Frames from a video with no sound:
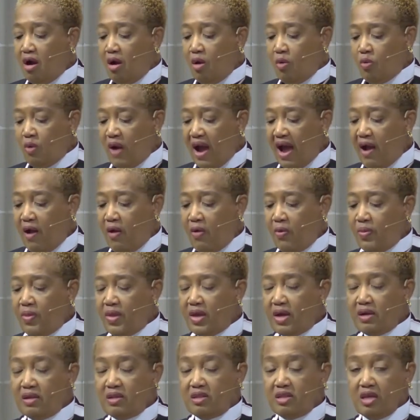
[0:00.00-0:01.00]

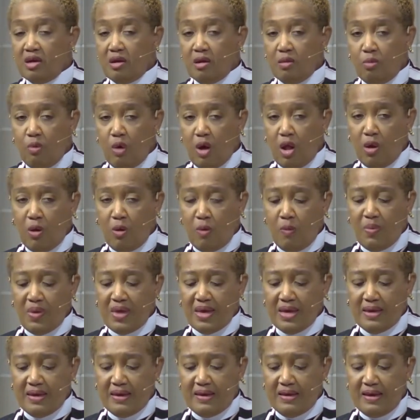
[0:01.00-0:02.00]
around the globe.
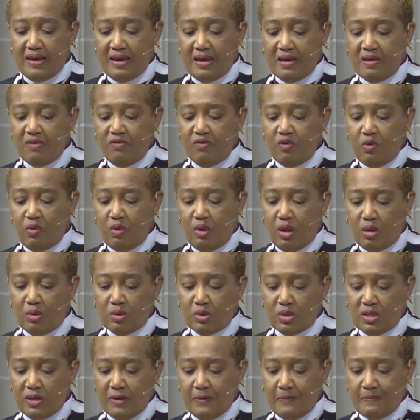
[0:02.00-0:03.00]
End of
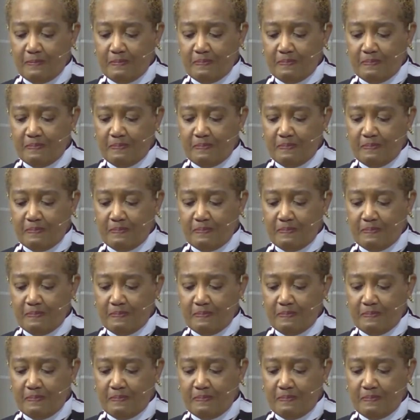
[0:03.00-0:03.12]
quote.